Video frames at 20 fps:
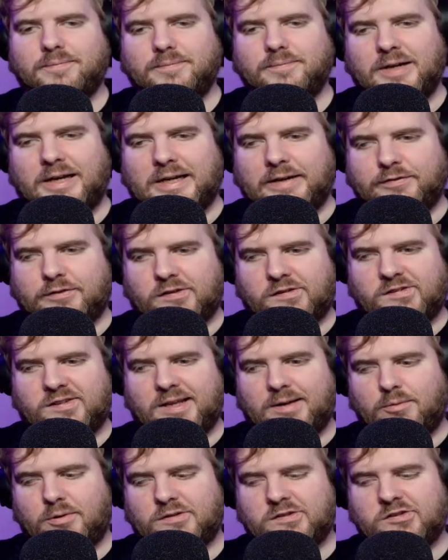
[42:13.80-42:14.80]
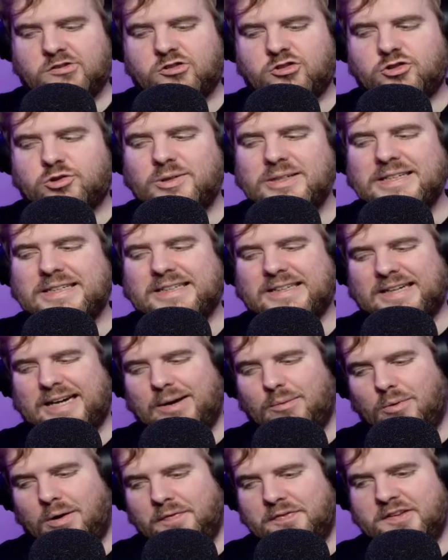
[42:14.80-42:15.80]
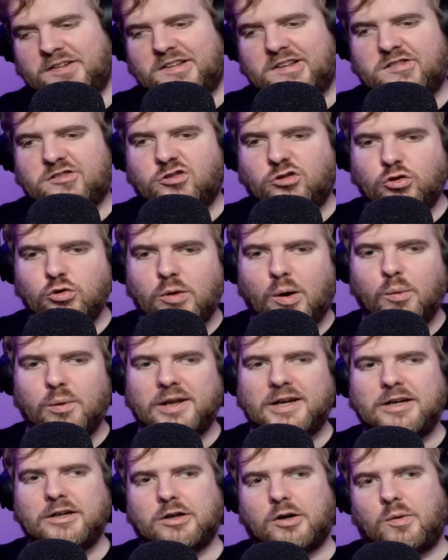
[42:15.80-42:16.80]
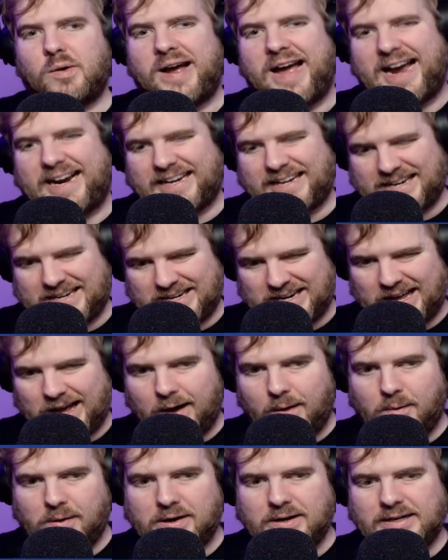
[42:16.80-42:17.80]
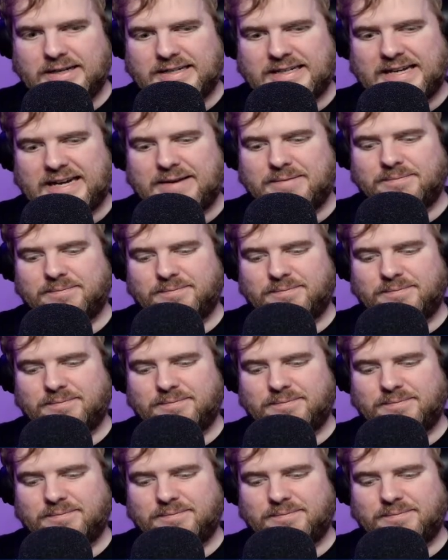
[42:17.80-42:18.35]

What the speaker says: I have to set what streak I want. This is Duolingo hacking now. Okay.